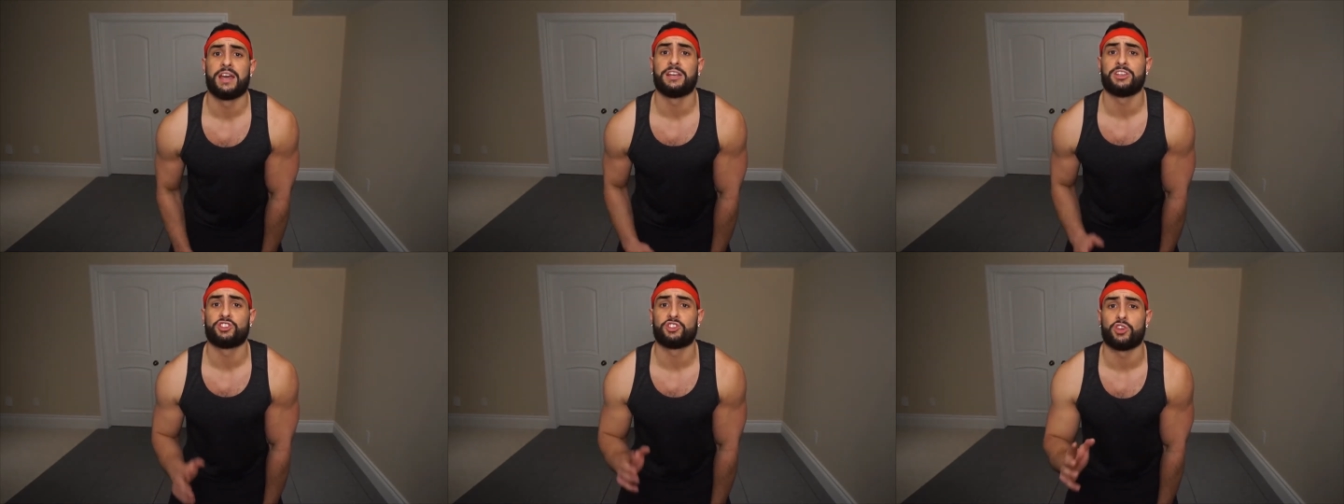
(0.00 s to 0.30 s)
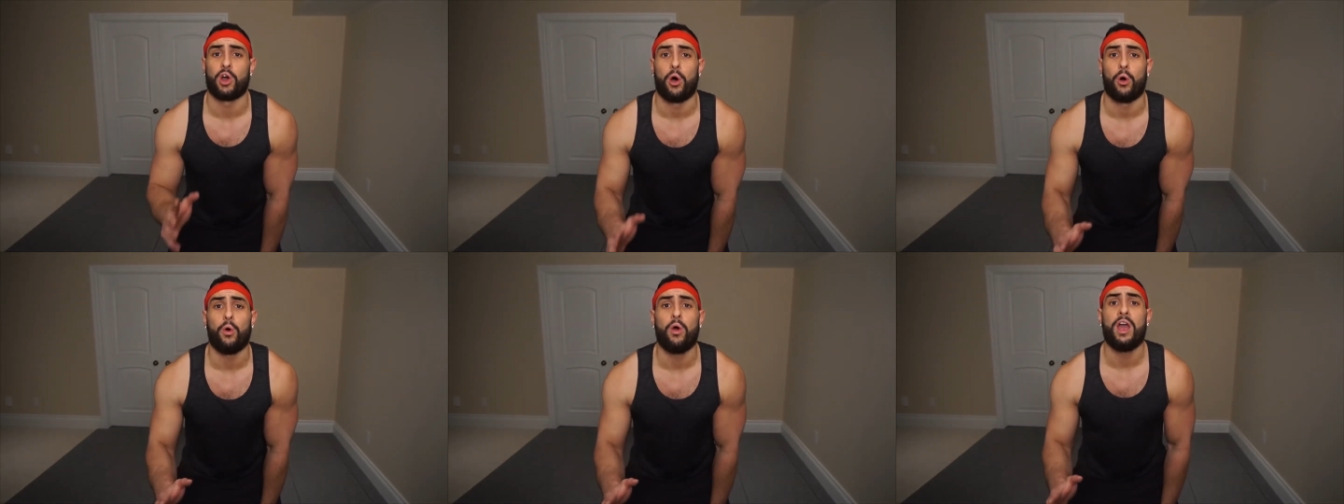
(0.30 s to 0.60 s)

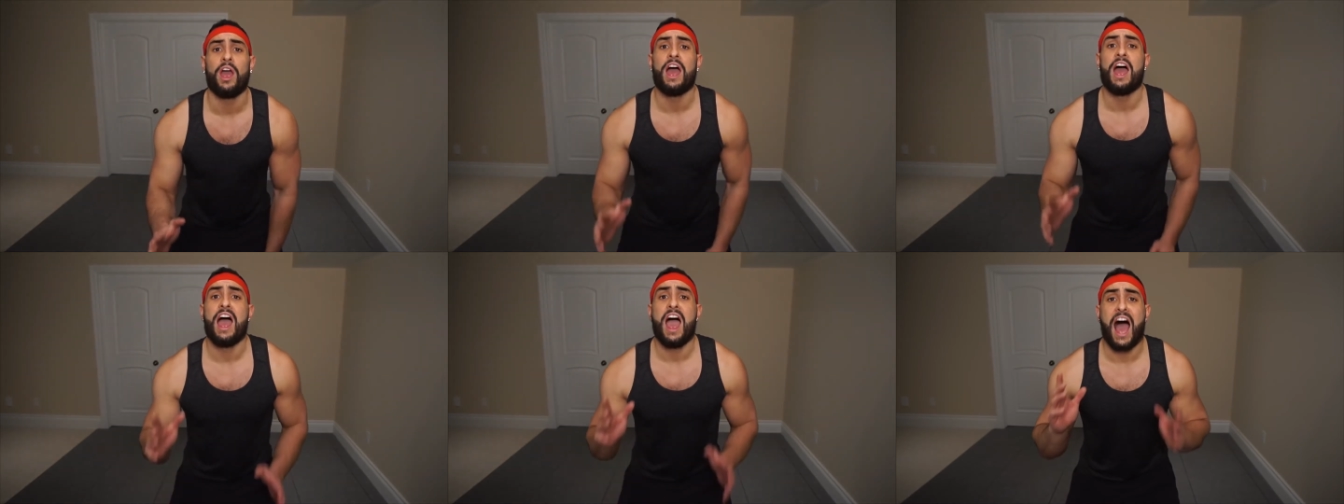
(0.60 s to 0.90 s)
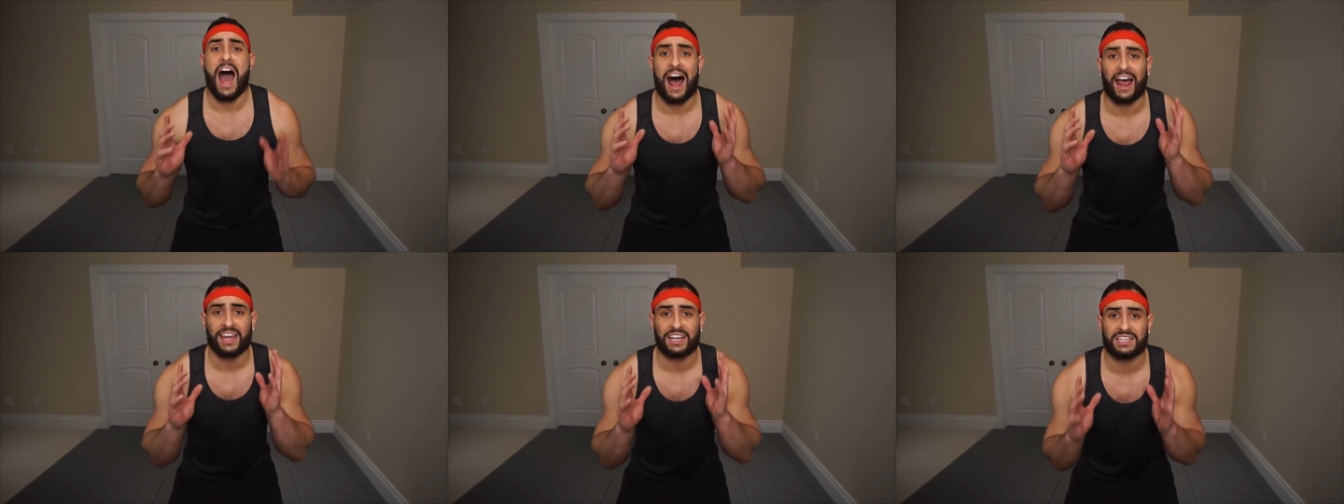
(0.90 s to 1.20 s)
So
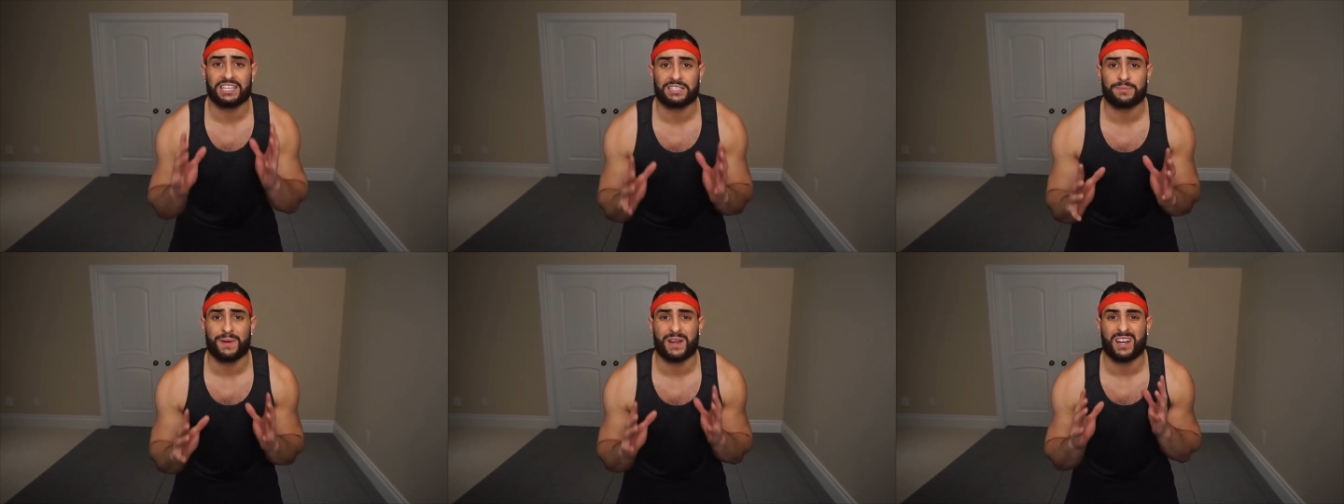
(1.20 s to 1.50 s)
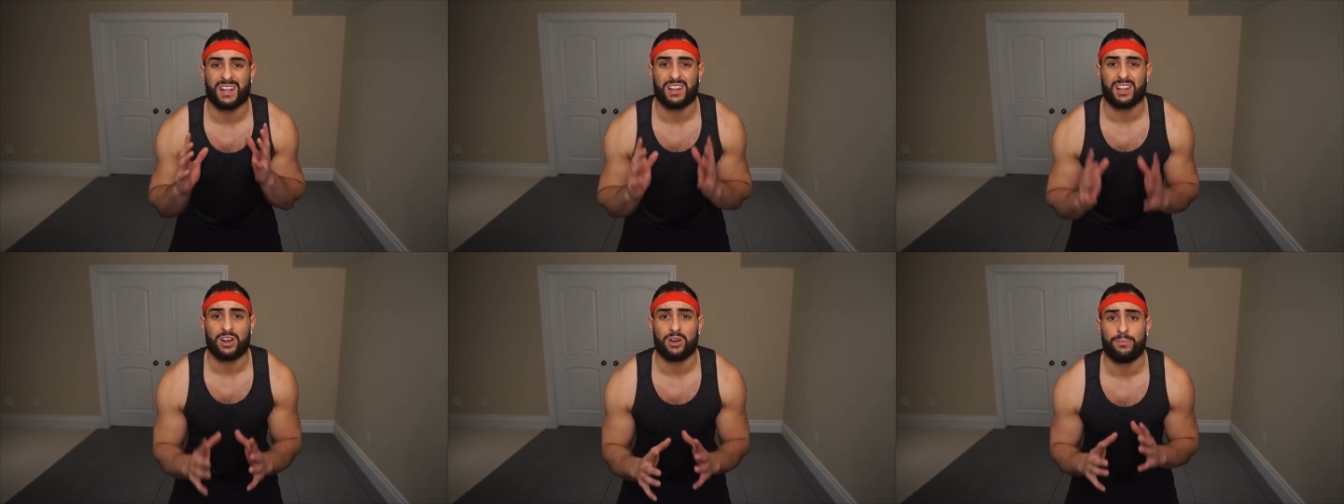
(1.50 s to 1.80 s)
I like to
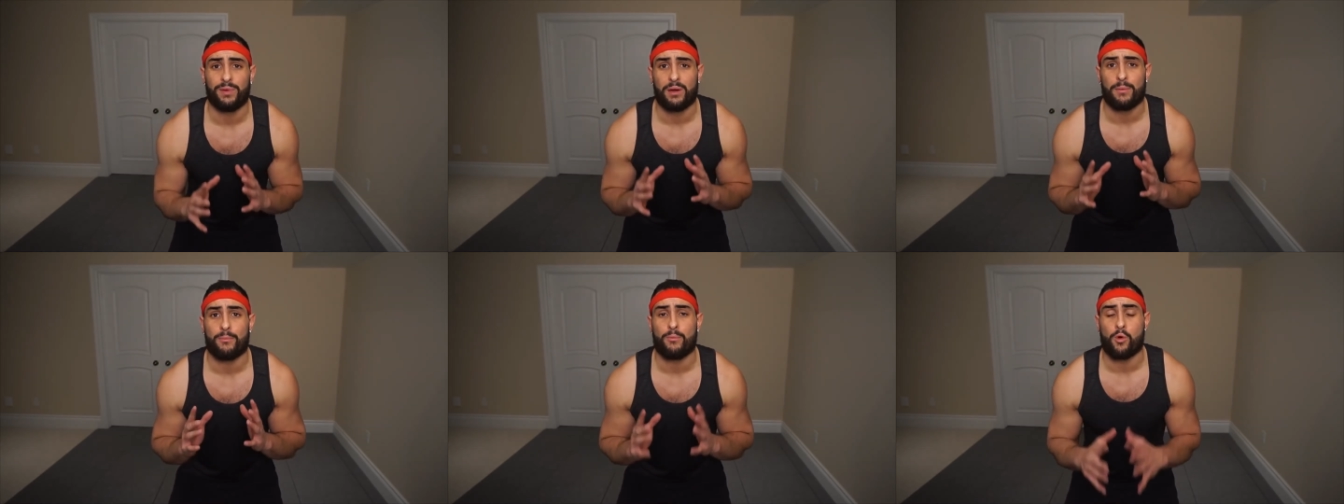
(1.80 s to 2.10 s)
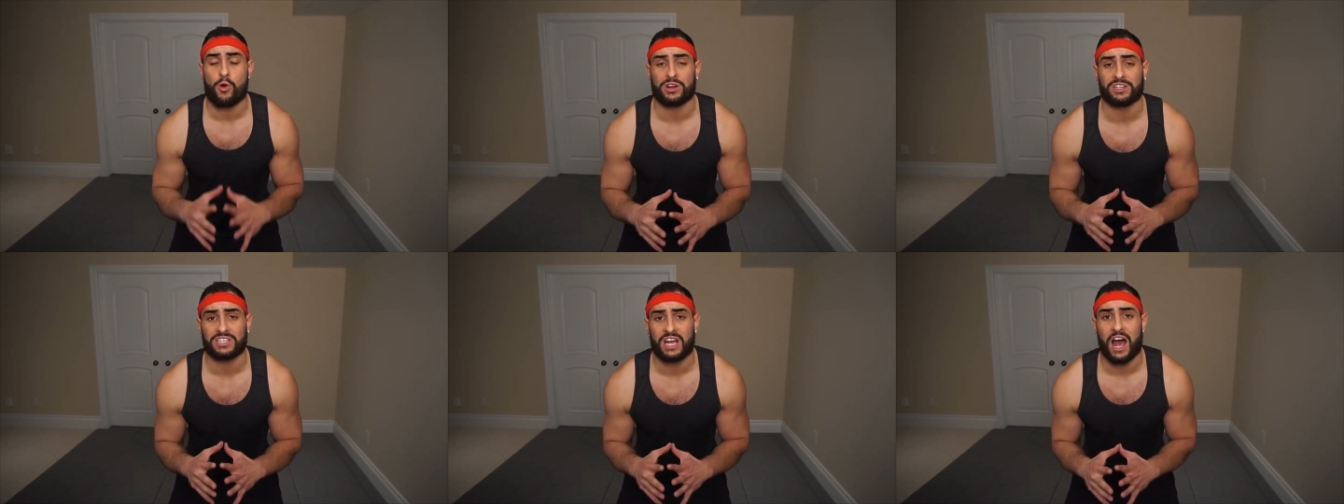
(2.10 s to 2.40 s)
spend a little bit
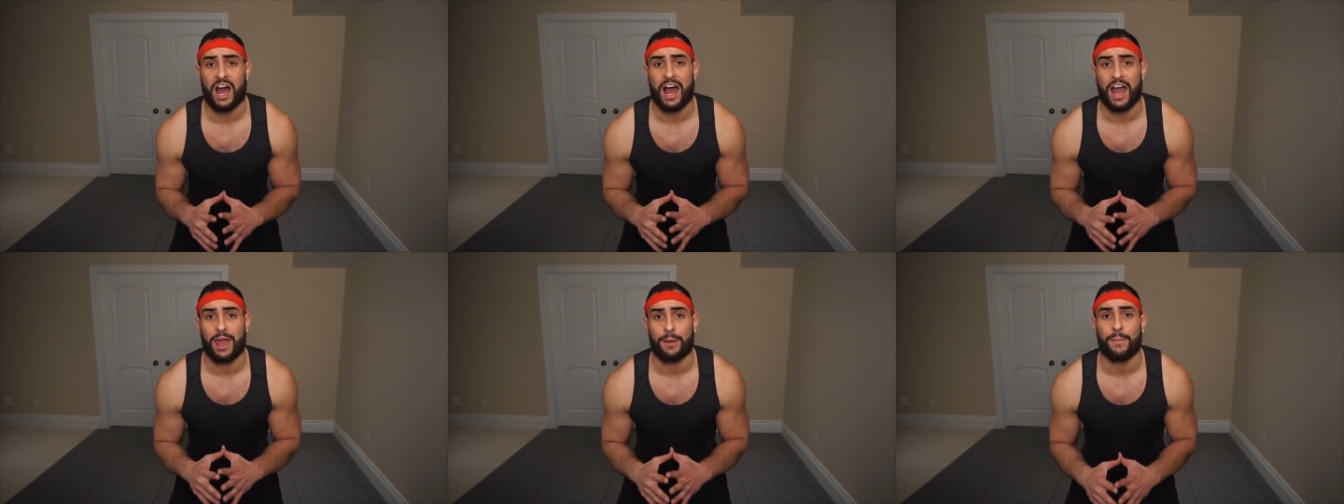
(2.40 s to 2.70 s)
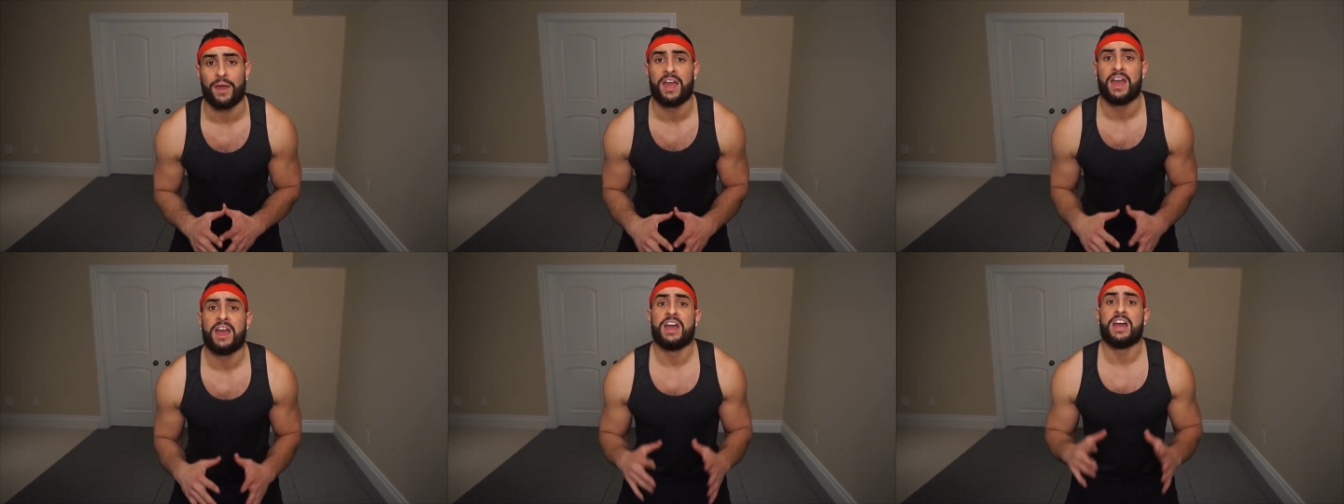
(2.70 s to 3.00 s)
more time